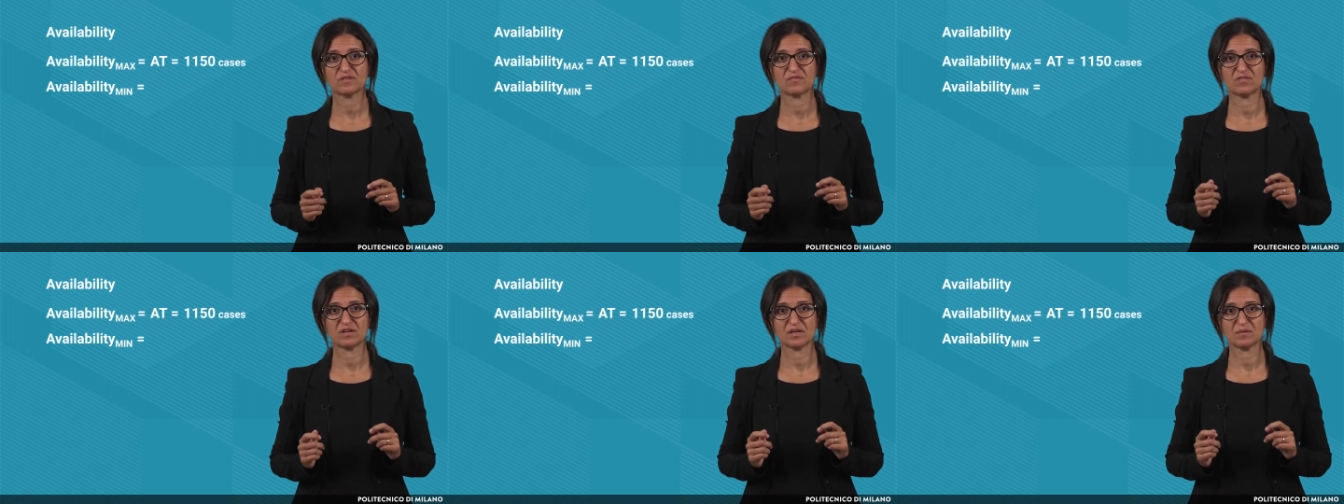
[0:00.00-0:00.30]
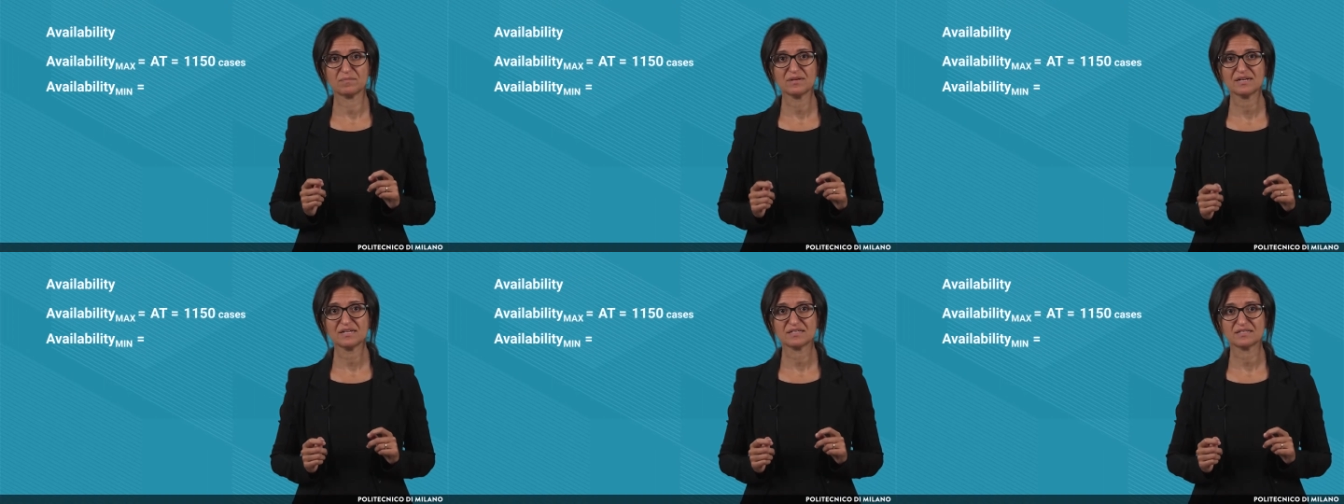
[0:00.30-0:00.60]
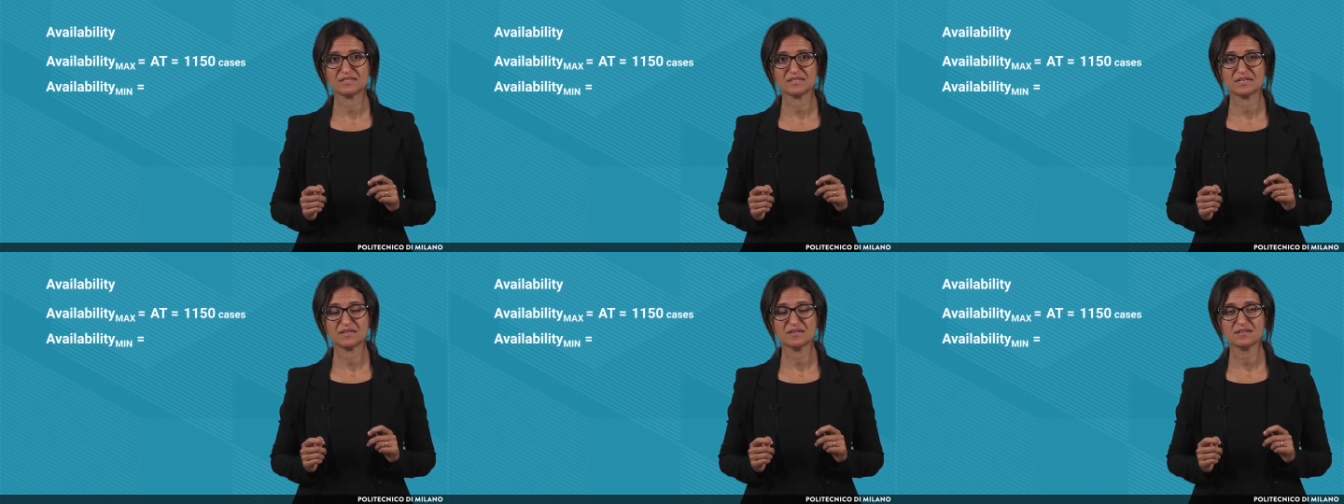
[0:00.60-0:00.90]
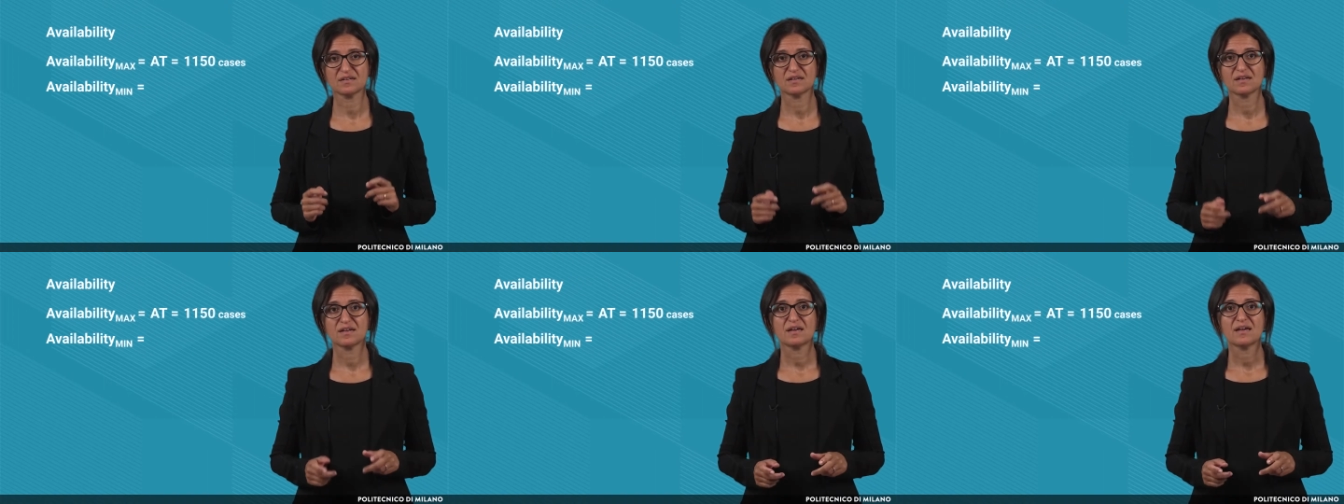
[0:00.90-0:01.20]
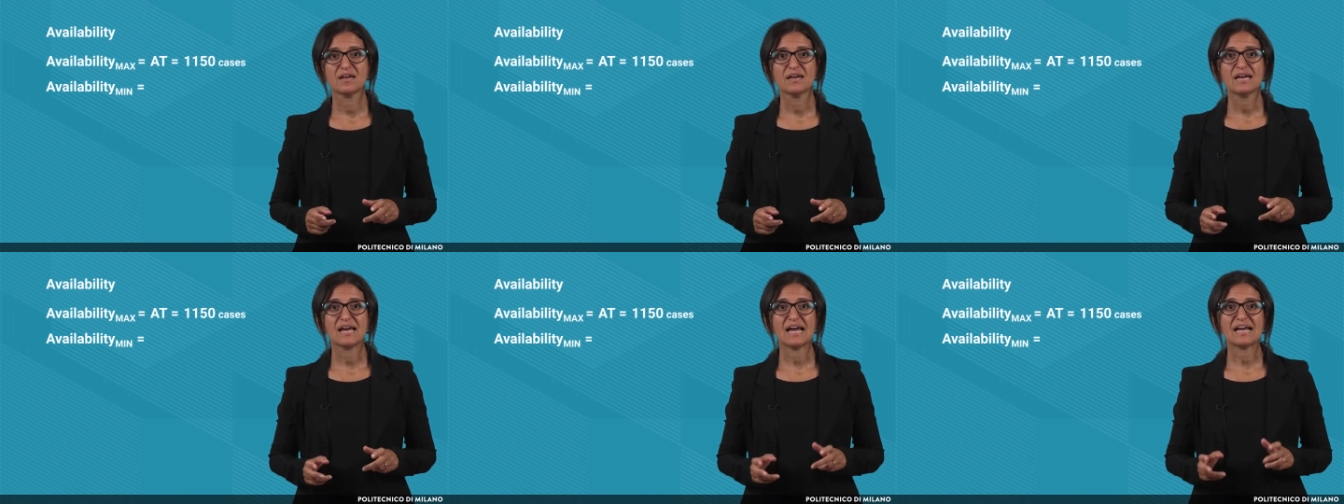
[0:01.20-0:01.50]
the availability
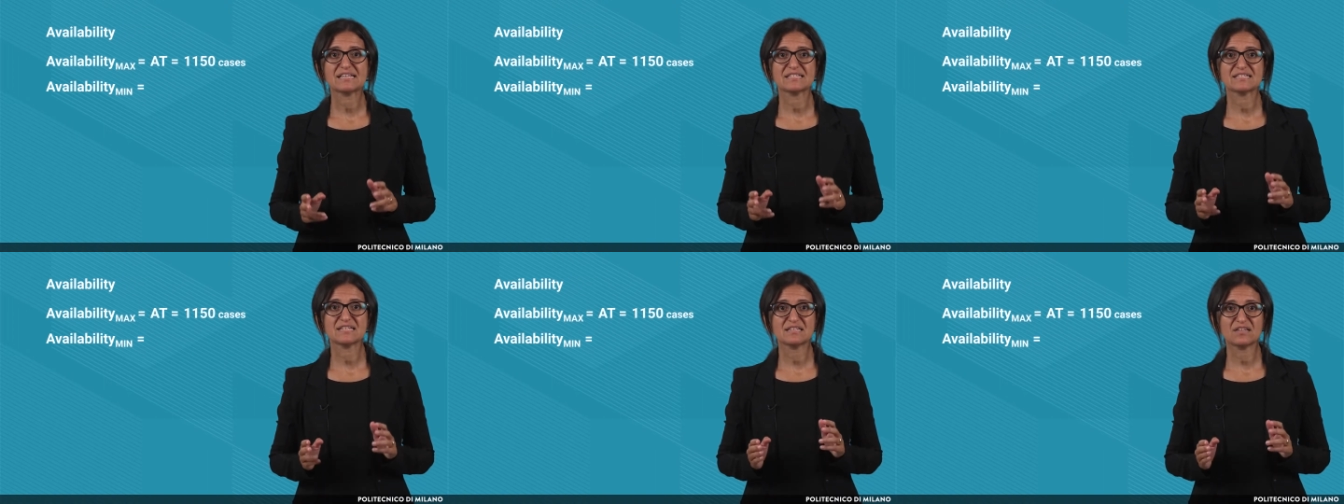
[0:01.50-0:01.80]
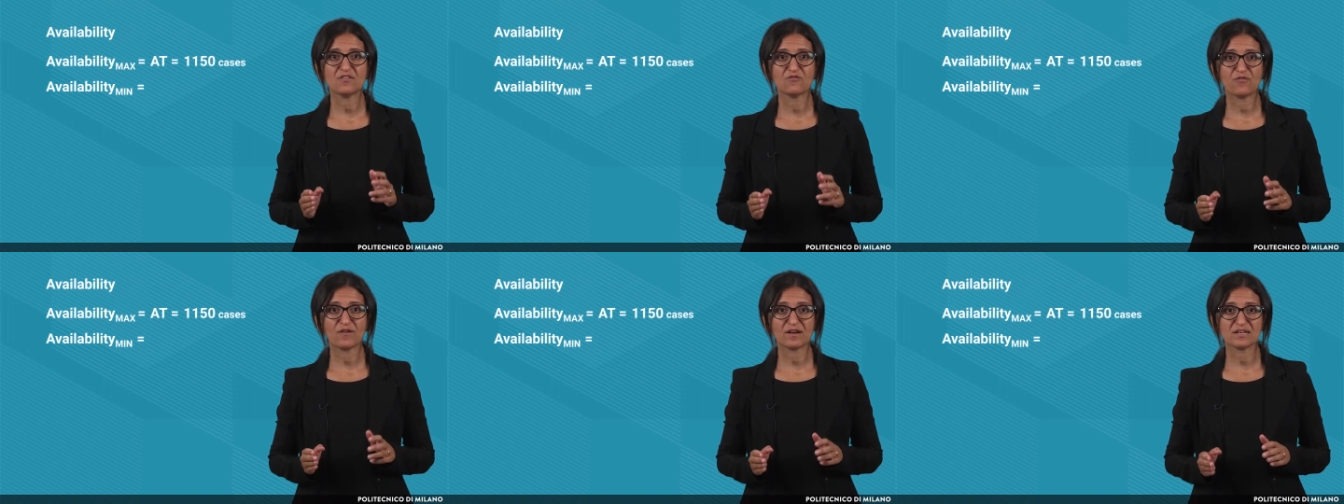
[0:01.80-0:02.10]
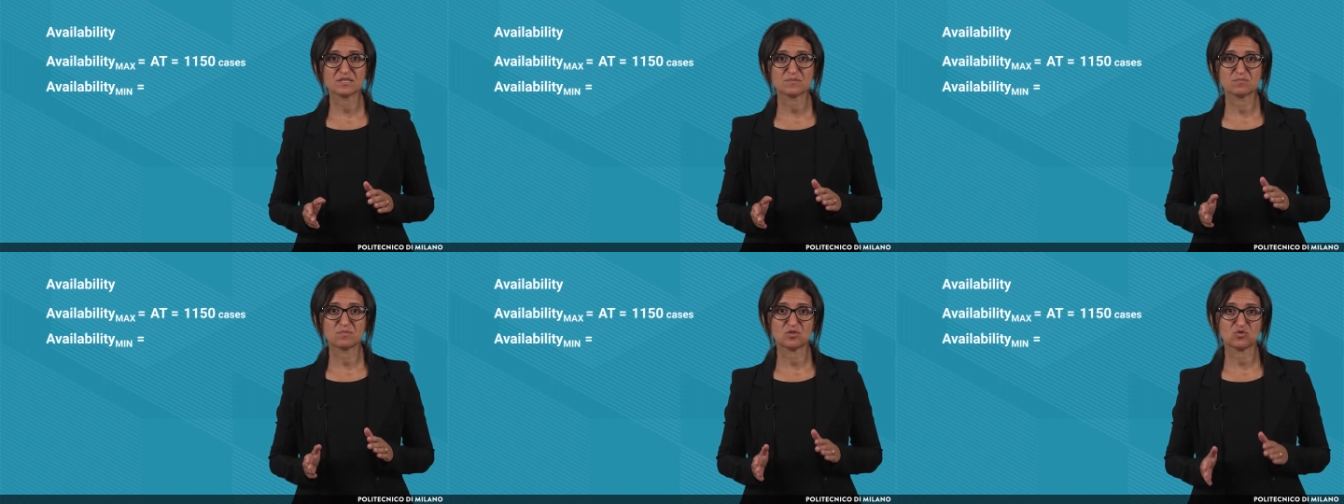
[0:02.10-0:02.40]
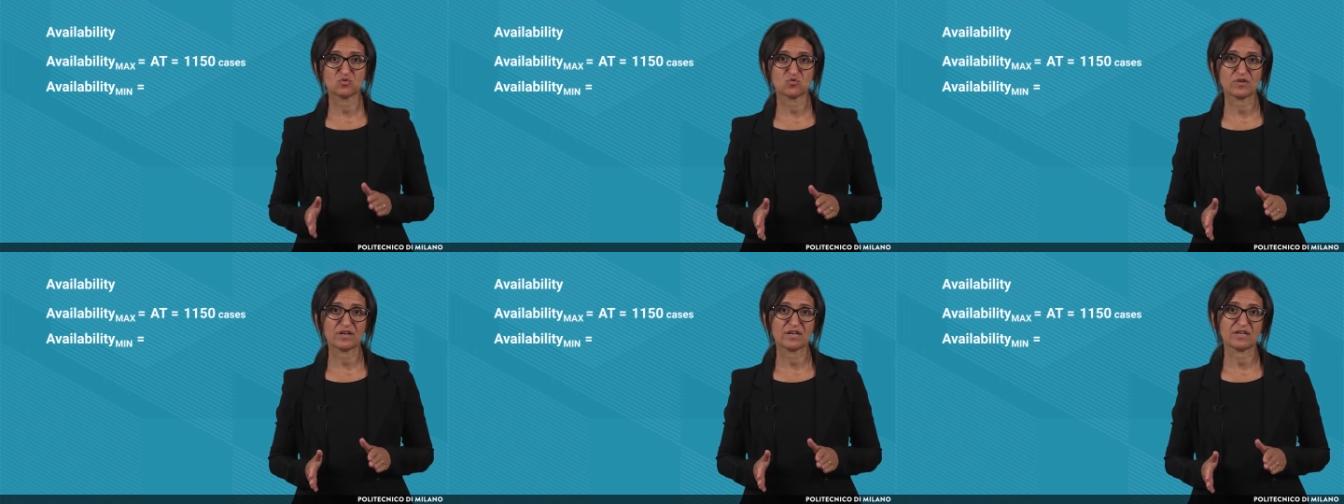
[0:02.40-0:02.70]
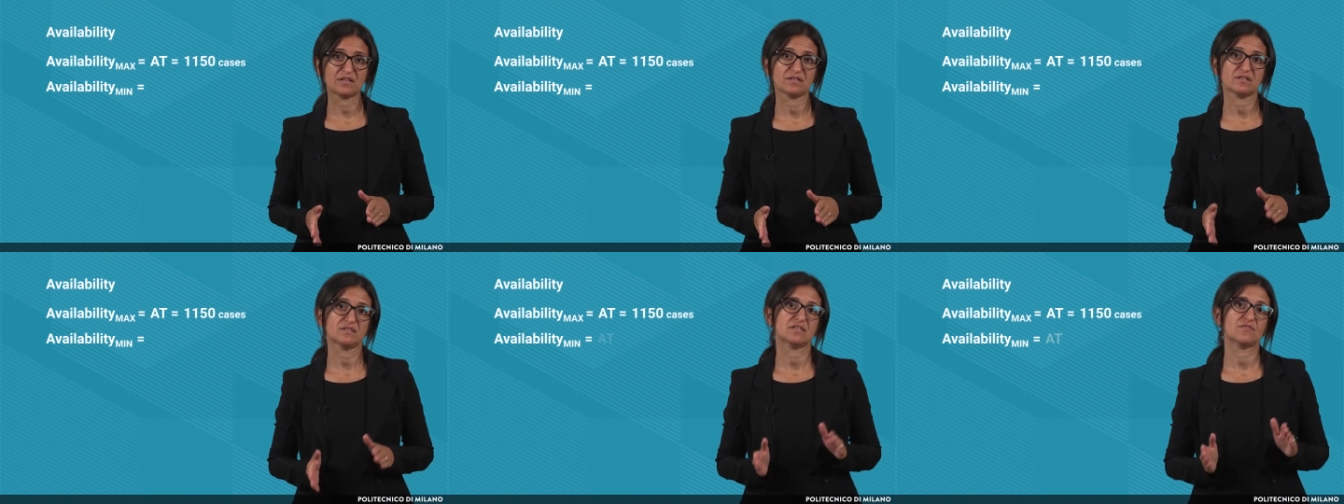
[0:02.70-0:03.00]
as the difference
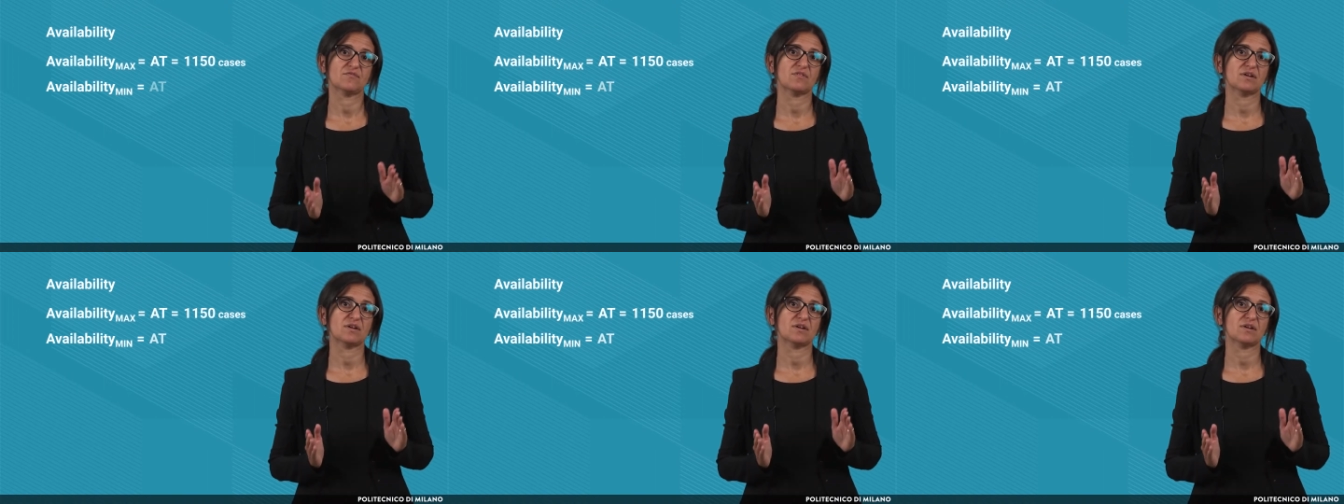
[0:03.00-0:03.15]
between the